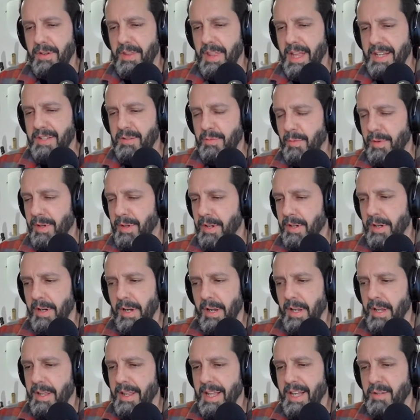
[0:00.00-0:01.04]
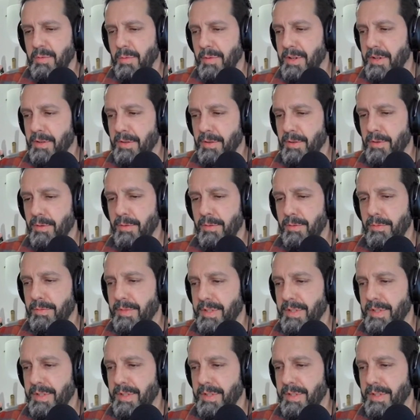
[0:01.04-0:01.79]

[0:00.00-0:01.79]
That's when that's when you